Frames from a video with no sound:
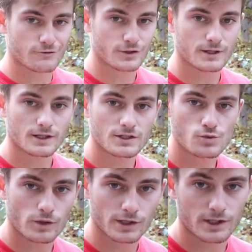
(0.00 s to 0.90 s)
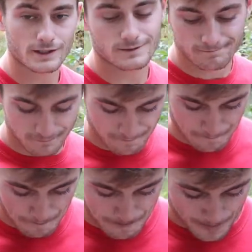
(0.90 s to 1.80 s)
everything this winter and
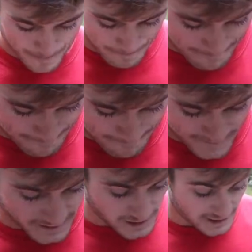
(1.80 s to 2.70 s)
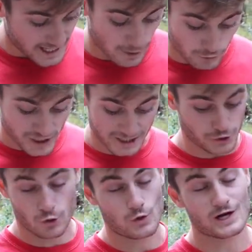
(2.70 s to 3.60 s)
things like that, which I do.